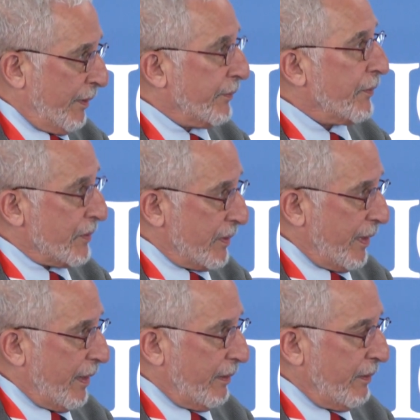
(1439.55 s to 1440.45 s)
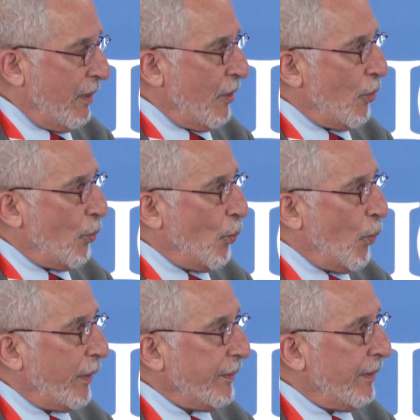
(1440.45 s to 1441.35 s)
understand
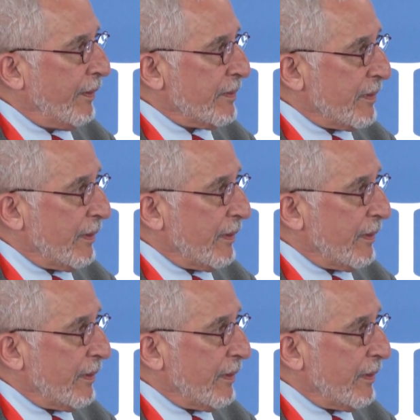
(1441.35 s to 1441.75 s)
what is